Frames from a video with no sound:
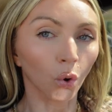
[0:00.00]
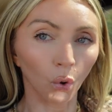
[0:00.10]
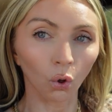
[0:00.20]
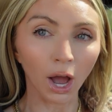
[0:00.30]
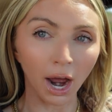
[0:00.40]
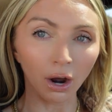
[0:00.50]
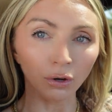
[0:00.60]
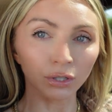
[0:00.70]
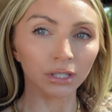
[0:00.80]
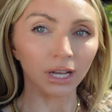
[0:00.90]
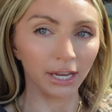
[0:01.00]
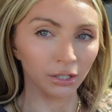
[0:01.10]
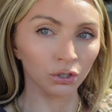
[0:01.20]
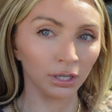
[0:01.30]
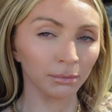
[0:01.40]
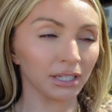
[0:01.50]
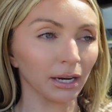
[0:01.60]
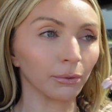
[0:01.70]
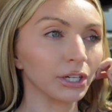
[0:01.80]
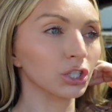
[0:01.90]
Toll House ice cream
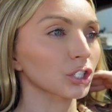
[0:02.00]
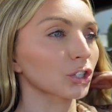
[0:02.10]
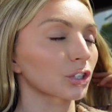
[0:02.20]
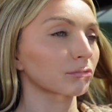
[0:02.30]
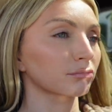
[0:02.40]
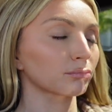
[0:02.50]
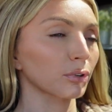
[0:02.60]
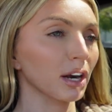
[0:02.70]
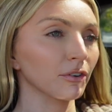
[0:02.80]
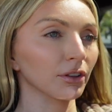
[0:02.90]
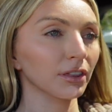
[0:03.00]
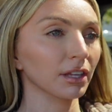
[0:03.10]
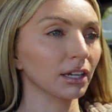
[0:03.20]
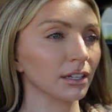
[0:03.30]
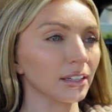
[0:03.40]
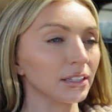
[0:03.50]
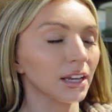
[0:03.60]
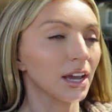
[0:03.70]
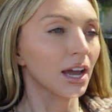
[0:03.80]
sandwich, whatever the thing is.